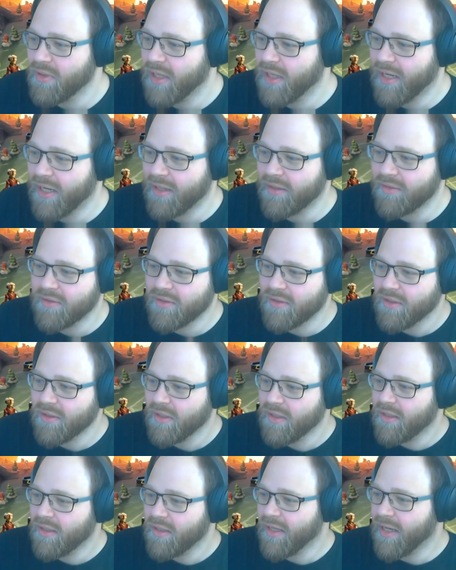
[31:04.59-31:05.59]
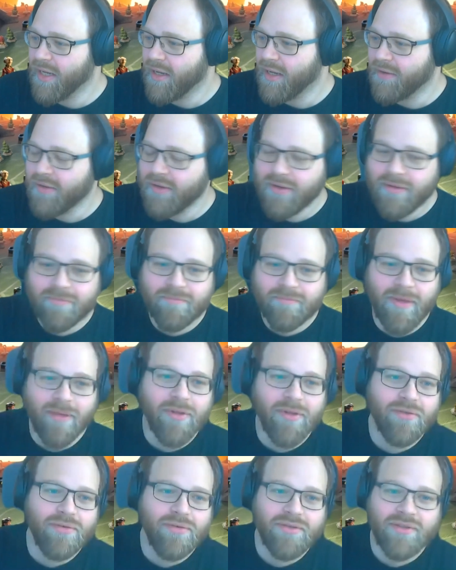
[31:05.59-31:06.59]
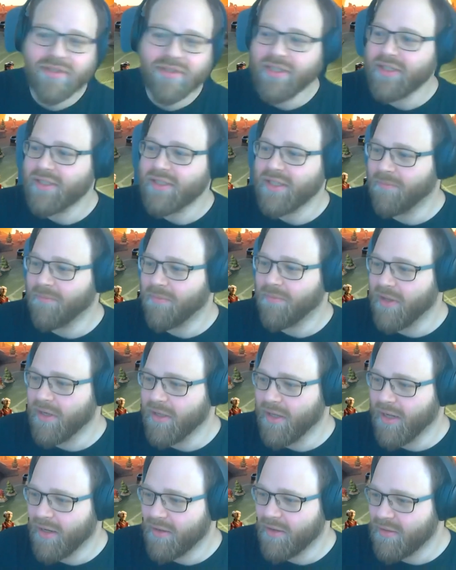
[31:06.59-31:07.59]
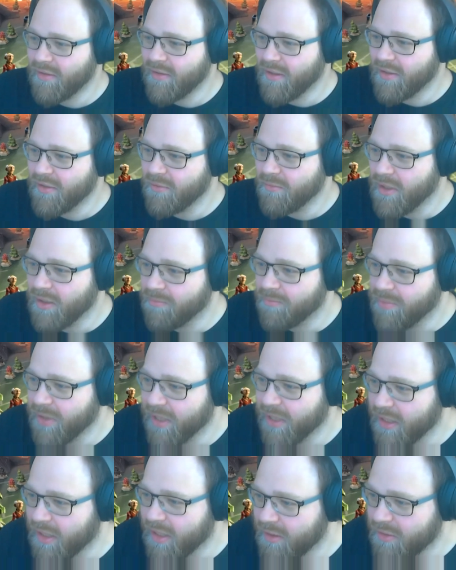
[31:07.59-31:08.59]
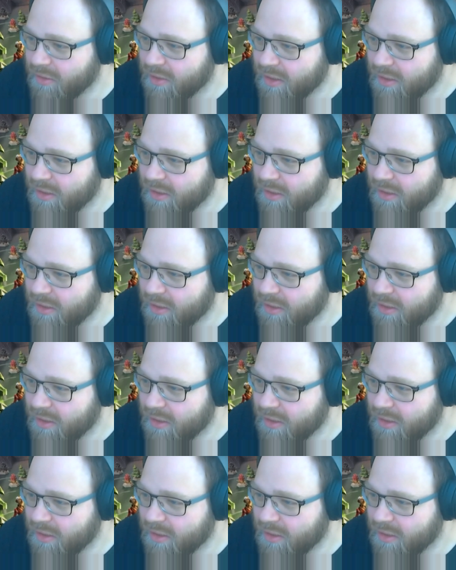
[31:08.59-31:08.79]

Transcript: And yeah, maybe you see something, Nate, that you want to pick out.